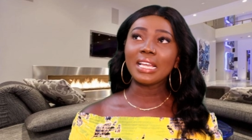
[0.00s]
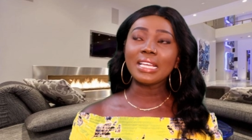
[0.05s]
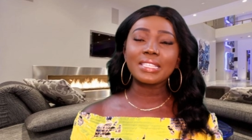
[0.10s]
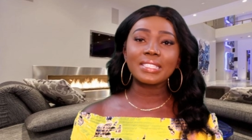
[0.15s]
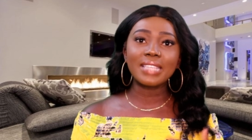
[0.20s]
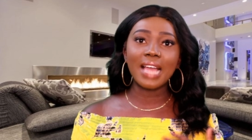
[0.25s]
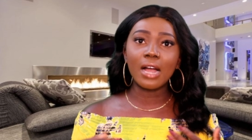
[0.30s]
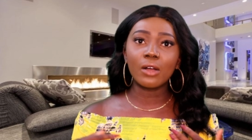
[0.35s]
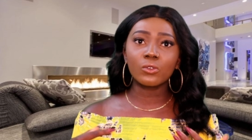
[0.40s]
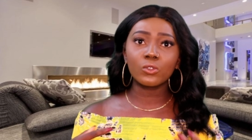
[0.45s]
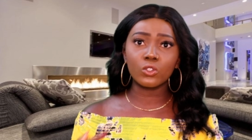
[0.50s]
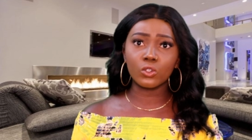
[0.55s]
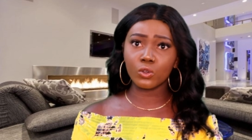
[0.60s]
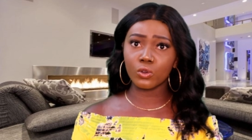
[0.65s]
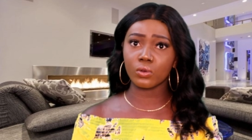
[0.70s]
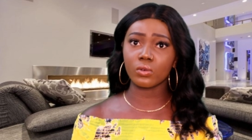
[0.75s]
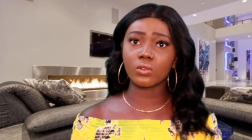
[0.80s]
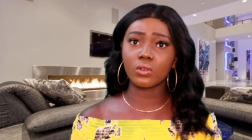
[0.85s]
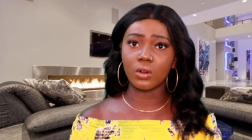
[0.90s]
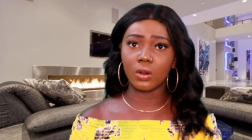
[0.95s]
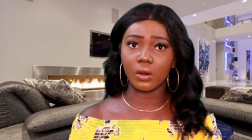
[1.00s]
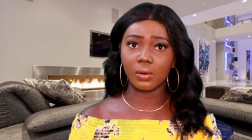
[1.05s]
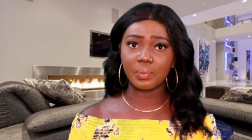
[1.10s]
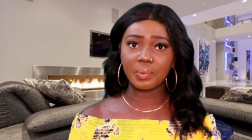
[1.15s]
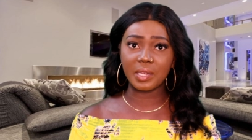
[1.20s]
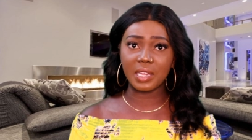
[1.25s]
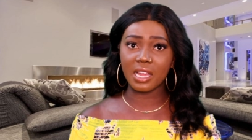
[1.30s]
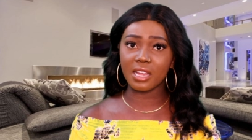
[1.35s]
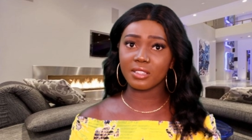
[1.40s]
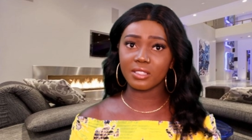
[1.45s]
It sounds cruel
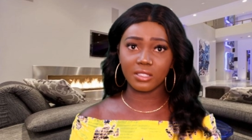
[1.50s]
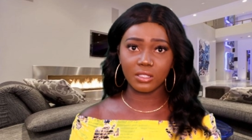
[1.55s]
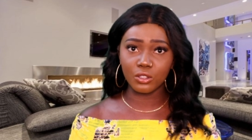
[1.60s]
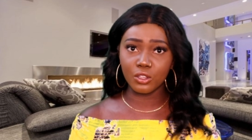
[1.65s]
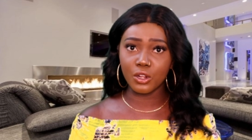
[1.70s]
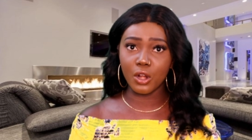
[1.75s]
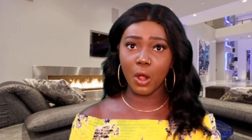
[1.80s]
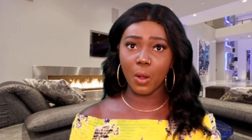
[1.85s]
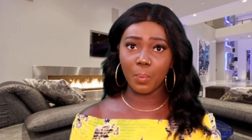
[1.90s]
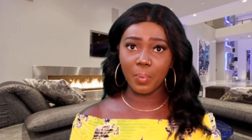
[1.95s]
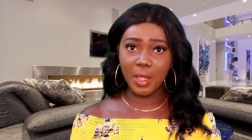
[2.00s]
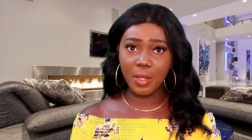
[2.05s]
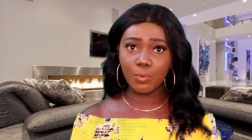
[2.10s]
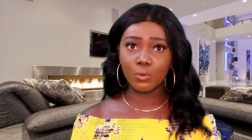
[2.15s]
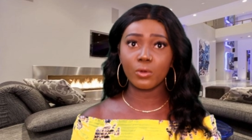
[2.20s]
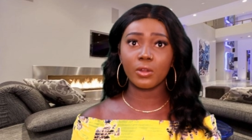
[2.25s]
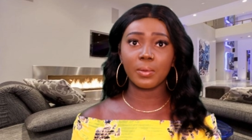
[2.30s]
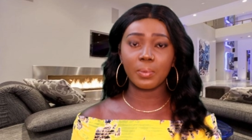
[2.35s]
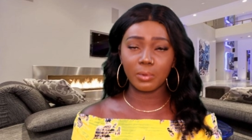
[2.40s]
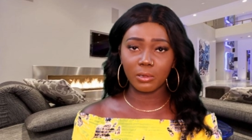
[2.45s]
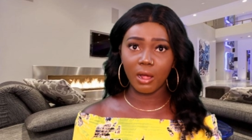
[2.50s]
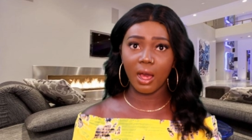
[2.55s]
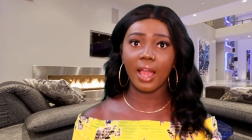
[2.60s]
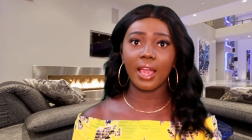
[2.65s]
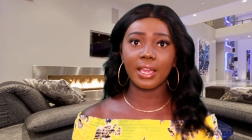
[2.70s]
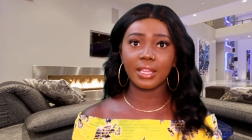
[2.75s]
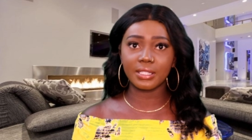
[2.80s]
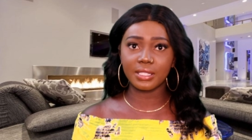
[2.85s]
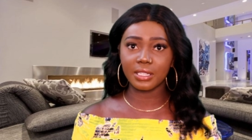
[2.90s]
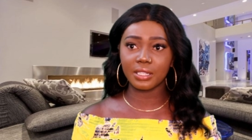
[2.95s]
because, you know, people are
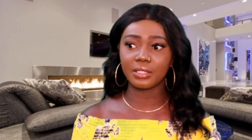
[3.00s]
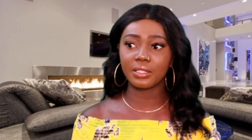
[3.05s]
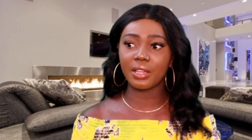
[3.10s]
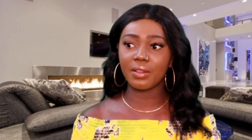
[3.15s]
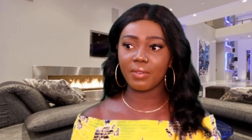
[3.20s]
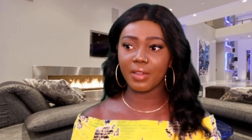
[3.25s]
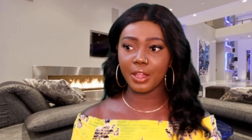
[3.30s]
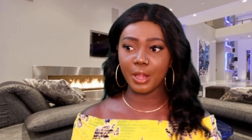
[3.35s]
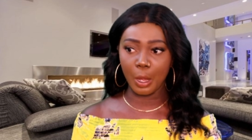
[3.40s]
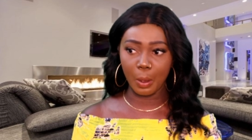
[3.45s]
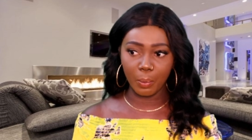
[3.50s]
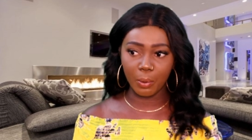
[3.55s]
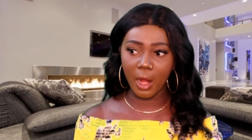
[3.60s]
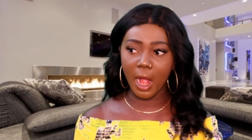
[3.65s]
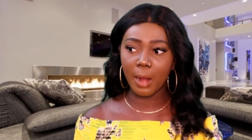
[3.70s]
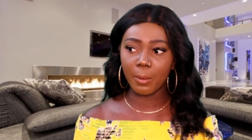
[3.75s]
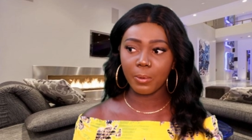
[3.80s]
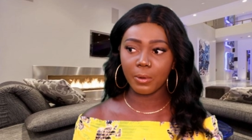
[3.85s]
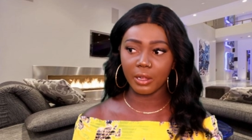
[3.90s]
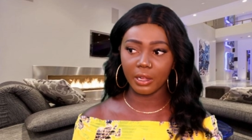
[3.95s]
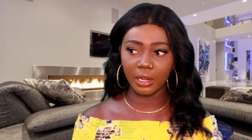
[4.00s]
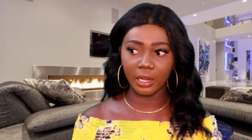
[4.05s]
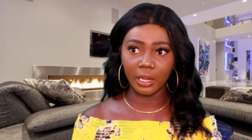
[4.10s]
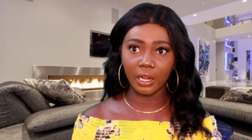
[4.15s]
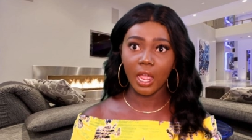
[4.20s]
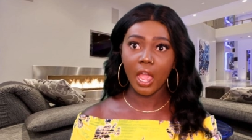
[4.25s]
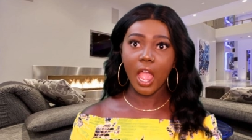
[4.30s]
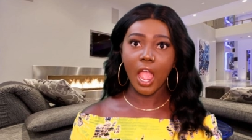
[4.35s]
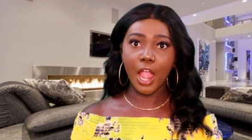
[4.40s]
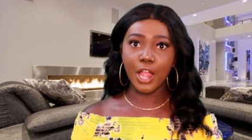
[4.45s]
applying to live at your
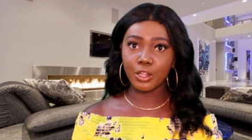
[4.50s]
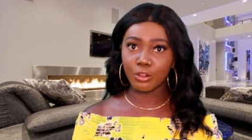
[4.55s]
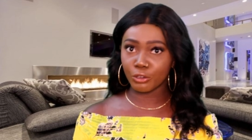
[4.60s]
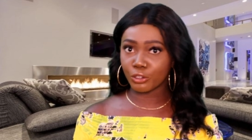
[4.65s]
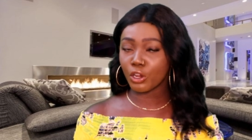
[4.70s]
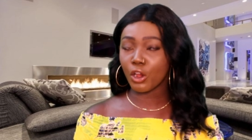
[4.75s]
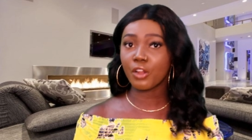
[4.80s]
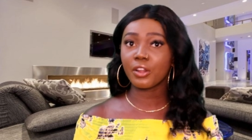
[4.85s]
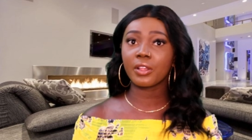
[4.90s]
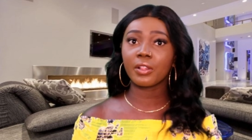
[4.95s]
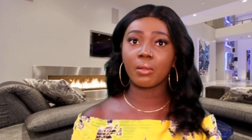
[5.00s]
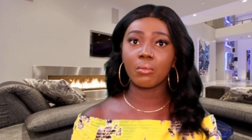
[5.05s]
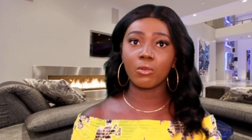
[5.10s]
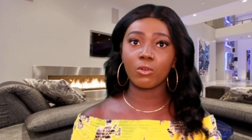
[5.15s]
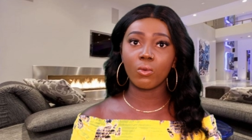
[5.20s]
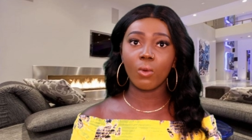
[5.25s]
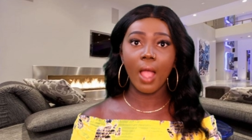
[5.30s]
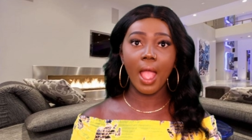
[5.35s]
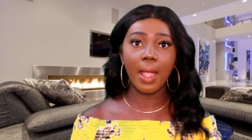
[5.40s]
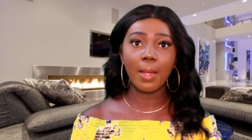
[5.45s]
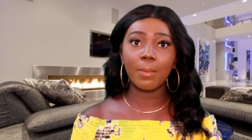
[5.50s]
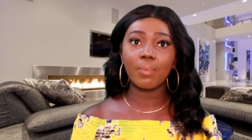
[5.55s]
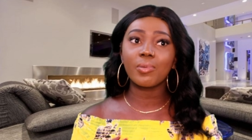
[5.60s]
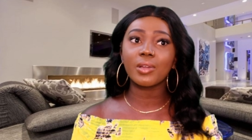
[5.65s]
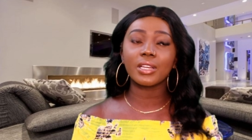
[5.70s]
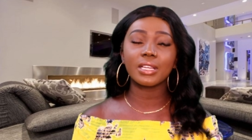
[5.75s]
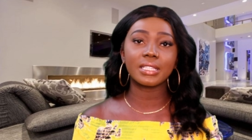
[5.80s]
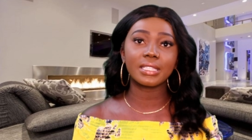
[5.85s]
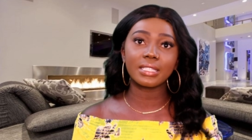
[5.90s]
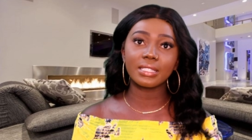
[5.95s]
property and you're turning them away,
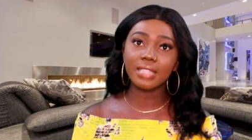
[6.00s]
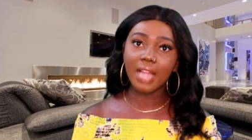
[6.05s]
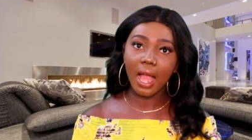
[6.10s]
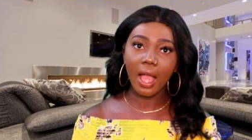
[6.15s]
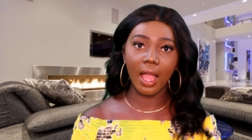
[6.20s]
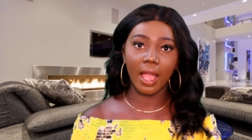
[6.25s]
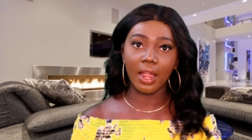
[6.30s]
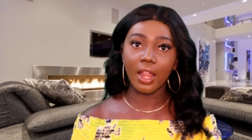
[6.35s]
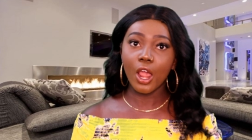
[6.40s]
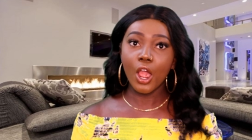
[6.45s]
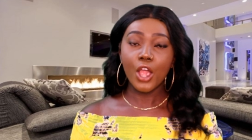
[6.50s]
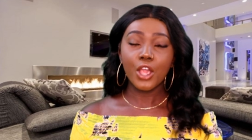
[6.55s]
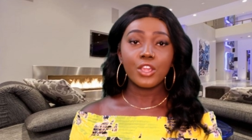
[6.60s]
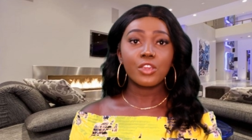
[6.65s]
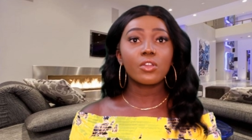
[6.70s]
but it's not.